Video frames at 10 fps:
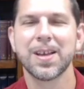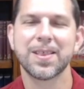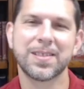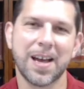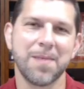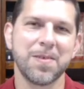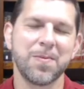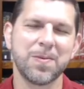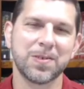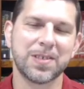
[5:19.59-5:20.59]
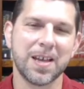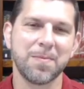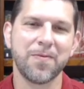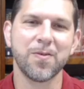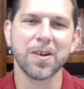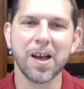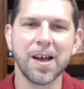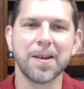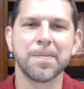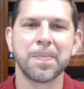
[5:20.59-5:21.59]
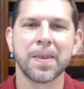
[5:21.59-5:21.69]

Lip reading: the time that we will stand before God.